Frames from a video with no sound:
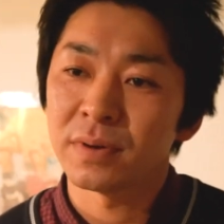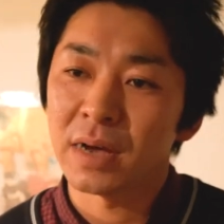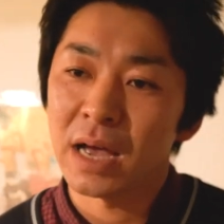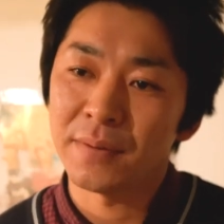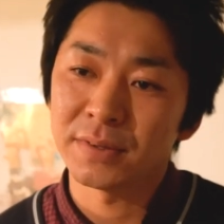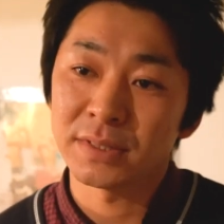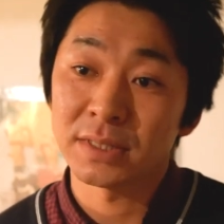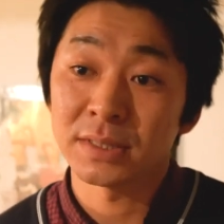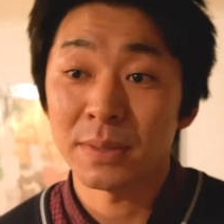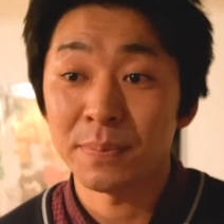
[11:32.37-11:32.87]
I
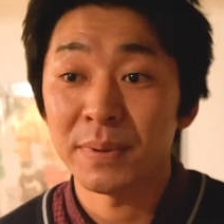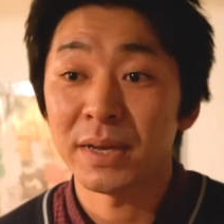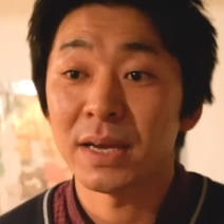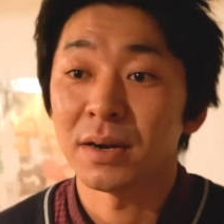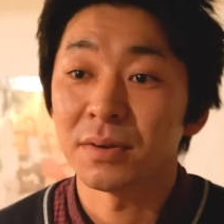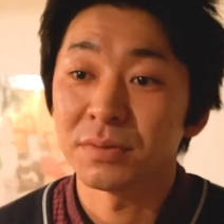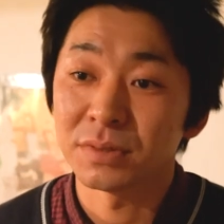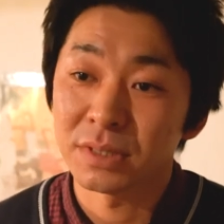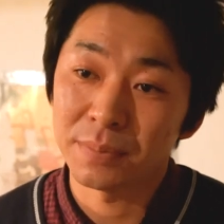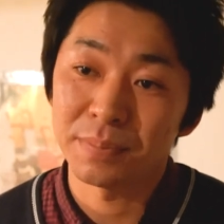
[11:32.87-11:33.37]
was a
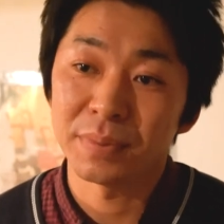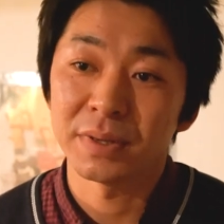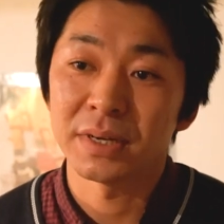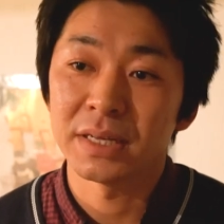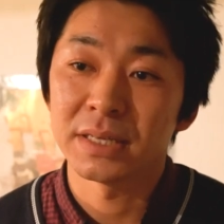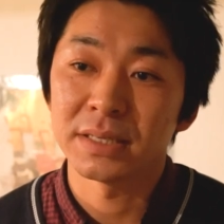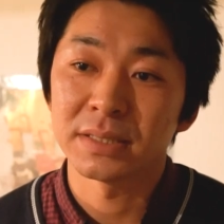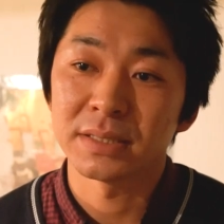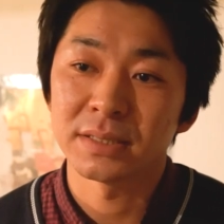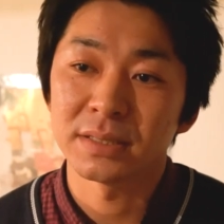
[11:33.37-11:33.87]
typical
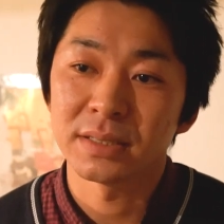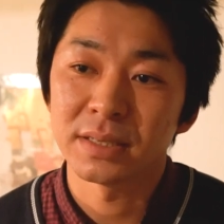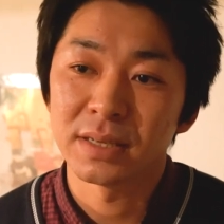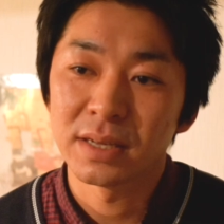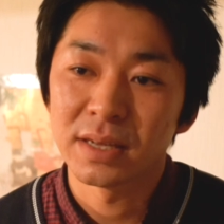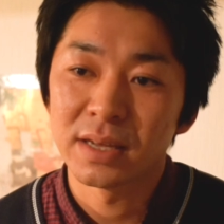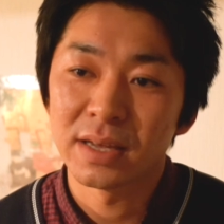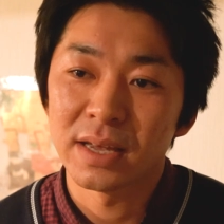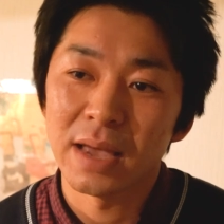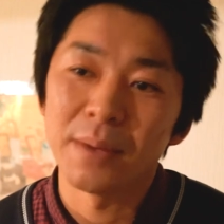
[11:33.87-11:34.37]
Japanese
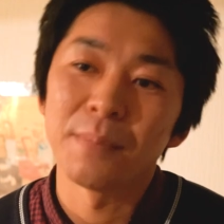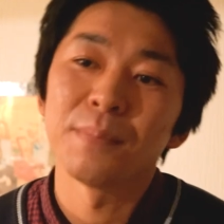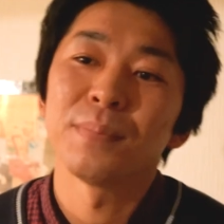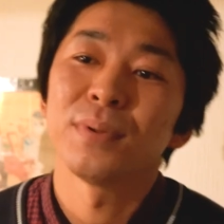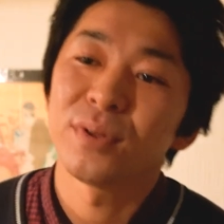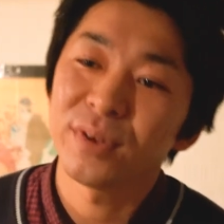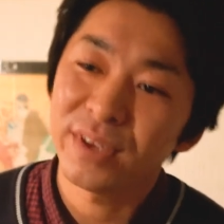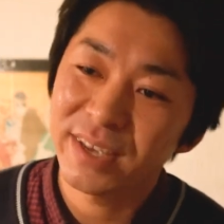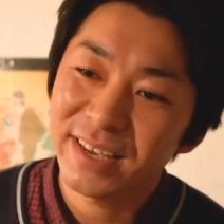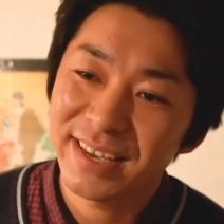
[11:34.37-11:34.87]

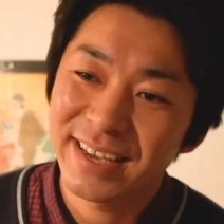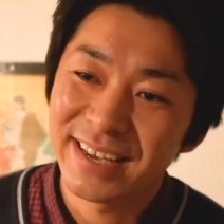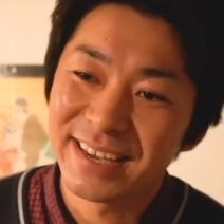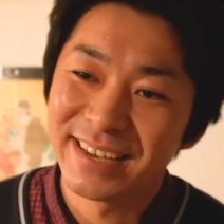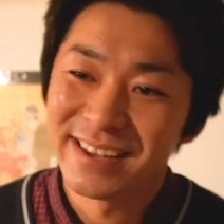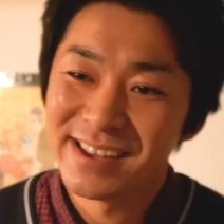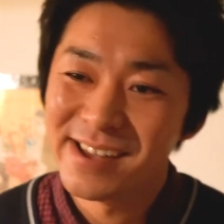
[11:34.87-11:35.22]
employee,